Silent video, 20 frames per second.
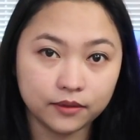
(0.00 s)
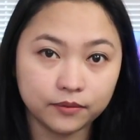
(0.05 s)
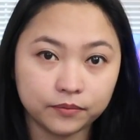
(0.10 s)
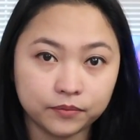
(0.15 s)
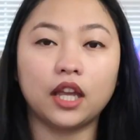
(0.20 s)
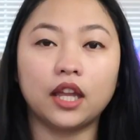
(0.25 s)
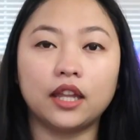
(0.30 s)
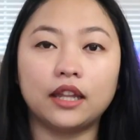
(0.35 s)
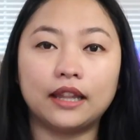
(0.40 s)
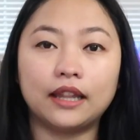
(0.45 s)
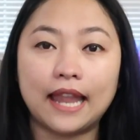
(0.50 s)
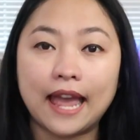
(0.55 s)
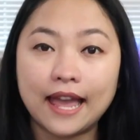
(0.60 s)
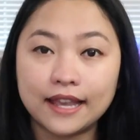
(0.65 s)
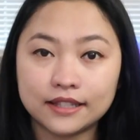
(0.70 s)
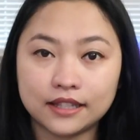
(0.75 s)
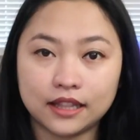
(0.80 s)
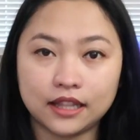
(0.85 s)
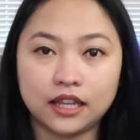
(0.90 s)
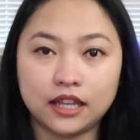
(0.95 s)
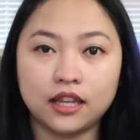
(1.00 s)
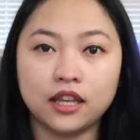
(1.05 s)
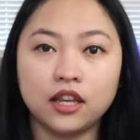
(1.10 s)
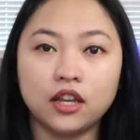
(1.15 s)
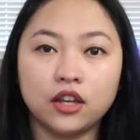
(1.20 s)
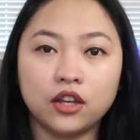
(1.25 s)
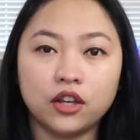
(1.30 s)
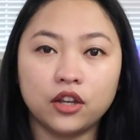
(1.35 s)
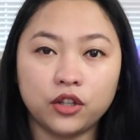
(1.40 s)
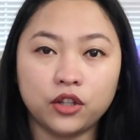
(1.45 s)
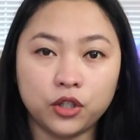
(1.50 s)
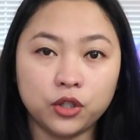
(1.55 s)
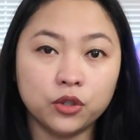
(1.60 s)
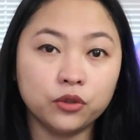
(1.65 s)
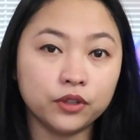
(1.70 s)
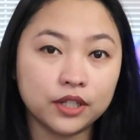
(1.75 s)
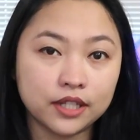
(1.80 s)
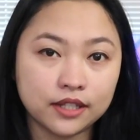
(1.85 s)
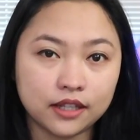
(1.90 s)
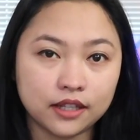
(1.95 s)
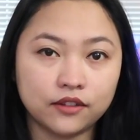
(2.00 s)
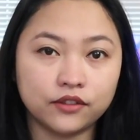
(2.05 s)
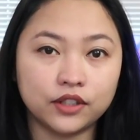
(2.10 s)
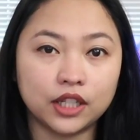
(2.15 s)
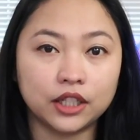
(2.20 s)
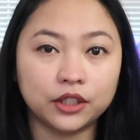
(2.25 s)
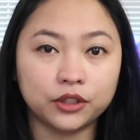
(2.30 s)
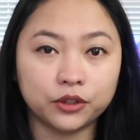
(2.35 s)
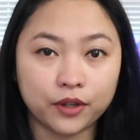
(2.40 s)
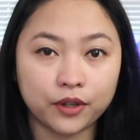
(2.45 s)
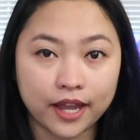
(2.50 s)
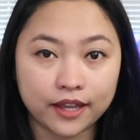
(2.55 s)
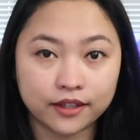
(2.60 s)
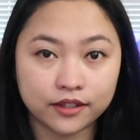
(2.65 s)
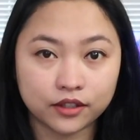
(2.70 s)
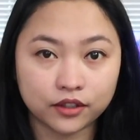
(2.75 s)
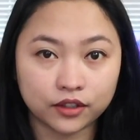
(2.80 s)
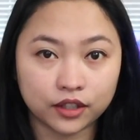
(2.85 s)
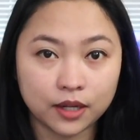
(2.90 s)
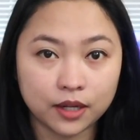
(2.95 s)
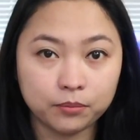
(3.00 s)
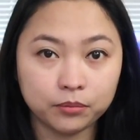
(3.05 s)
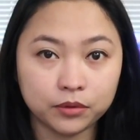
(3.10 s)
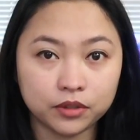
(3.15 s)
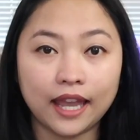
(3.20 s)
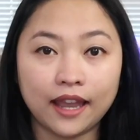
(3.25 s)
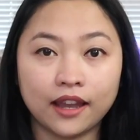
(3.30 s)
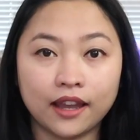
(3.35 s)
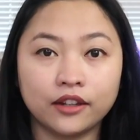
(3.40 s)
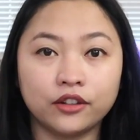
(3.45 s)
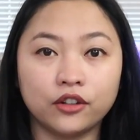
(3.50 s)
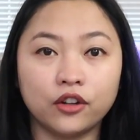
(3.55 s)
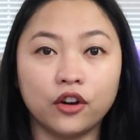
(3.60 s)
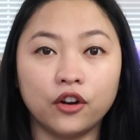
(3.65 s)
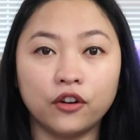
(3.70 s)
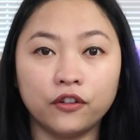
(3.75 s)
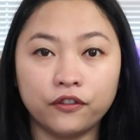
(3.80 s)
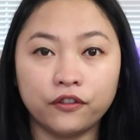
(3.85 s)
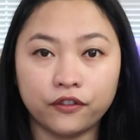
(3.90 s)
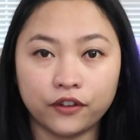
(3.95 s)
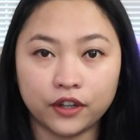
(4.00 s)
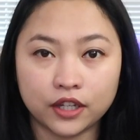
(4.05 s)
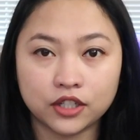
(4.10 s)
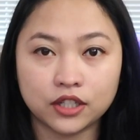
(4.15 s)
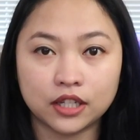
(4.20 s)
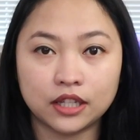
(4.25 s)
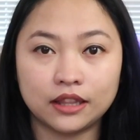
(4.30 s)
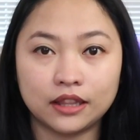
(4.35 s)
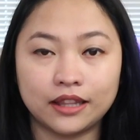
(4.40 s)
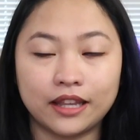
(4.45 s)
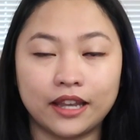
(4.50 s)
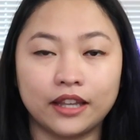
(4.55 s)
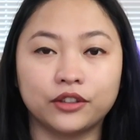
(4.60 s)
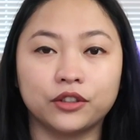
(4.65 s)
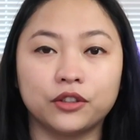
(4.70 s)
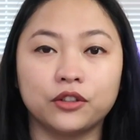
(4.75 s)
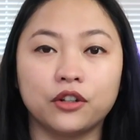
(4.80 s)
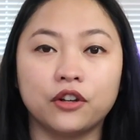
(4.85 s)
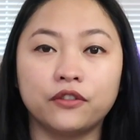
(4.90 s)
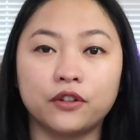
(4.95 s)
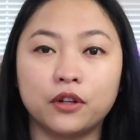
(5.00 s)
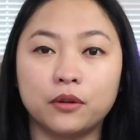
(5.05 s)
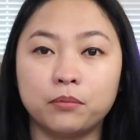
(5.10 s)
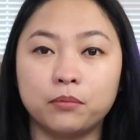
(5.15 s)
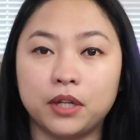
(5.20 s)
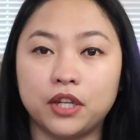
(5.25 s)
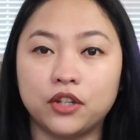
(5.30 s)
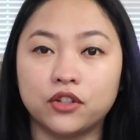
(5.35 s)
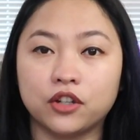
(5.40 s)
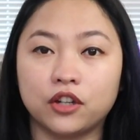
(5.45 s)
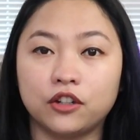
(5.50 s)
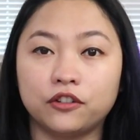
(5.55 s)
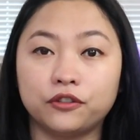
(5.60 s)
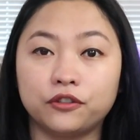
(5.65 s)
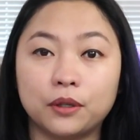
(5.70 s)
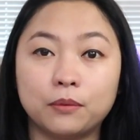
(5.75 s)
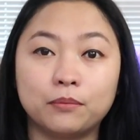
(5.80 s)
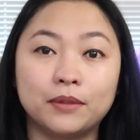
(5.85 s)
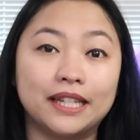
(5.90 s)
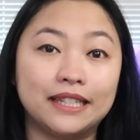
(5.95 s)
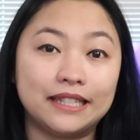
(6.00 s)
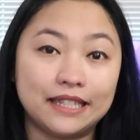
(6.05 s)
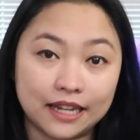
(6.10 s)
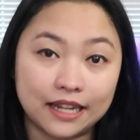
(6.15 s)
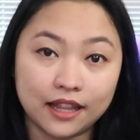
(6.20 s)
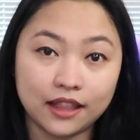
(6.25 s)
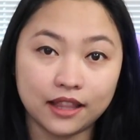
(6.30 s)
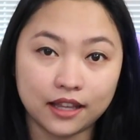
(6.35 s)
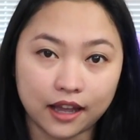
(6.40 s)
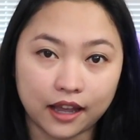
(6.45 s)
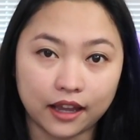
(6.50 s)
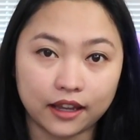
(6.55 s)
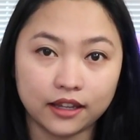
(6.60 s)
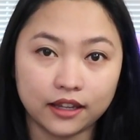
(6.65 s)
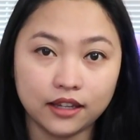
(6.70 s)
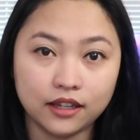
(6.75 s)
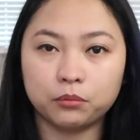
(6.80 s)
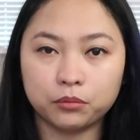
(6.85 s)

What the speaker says: And lastly, you received a transcript and official letter of completion from the DLI,